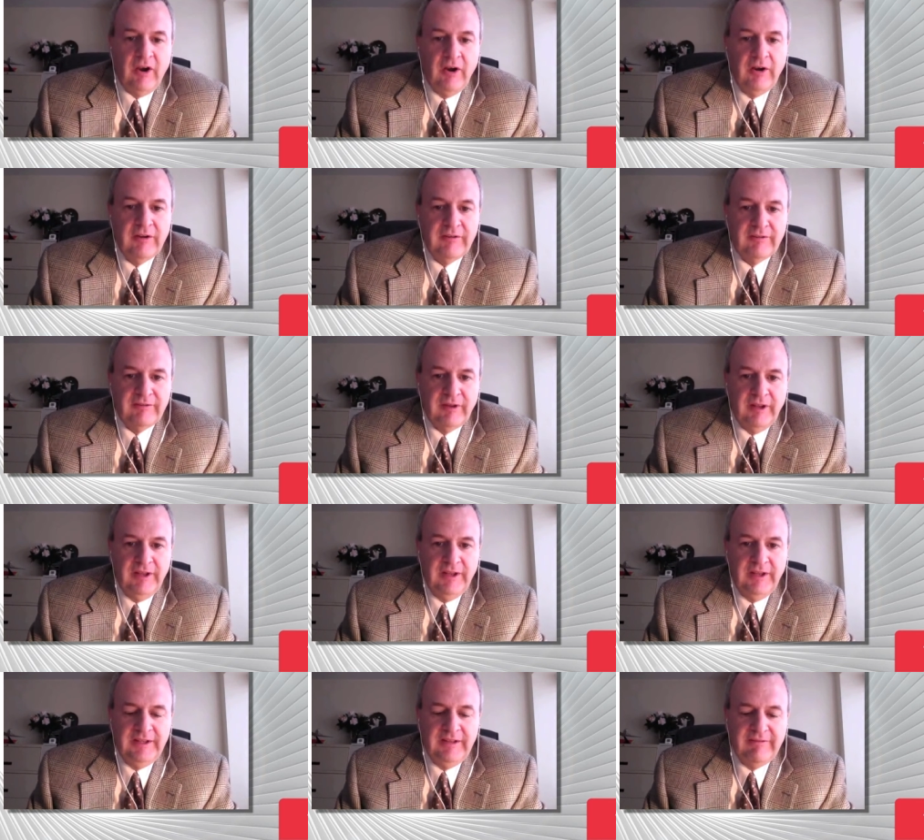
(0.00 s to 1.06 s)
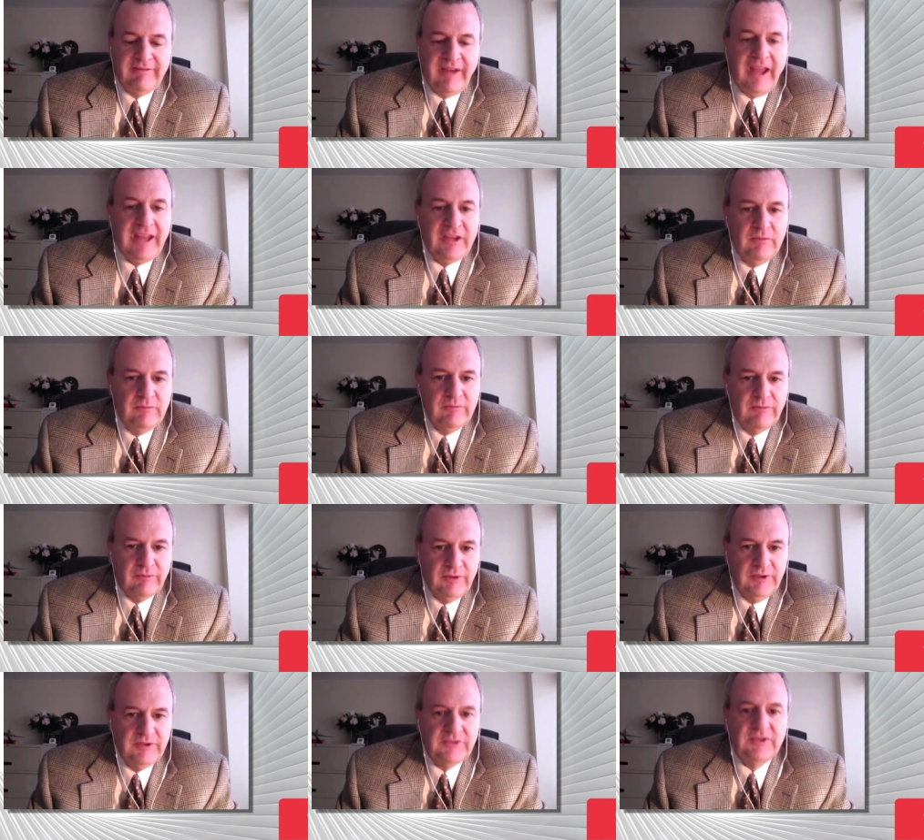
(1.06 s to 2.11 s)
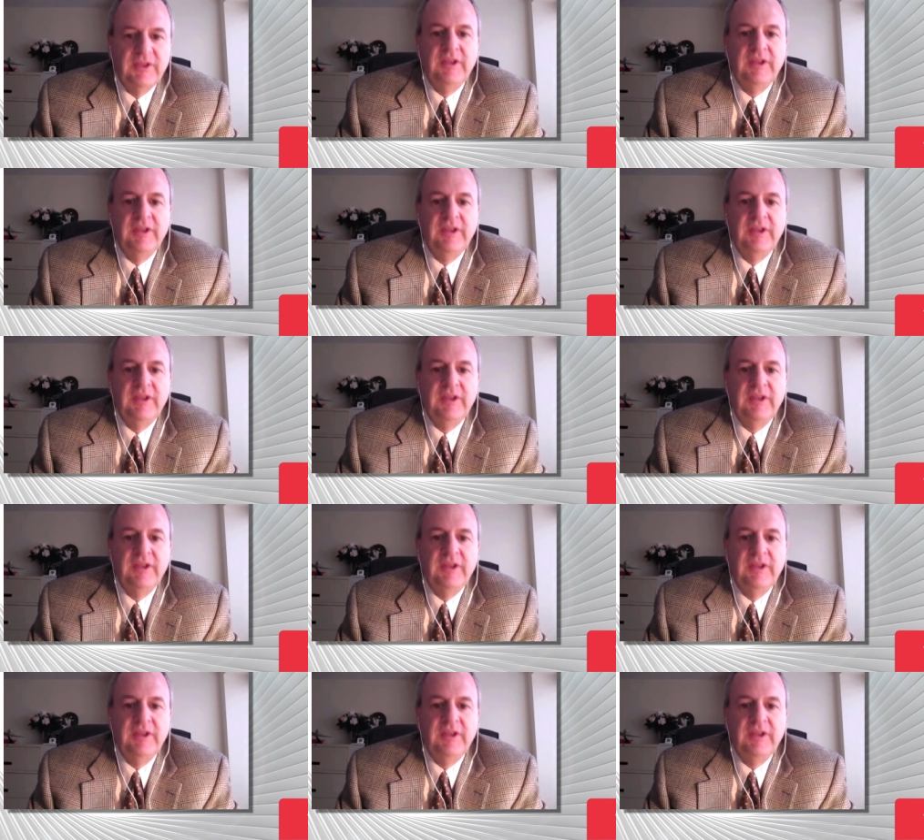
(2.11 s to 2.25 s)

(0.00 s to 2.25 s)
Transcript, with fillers: arc, uh, in a vacuum furnace,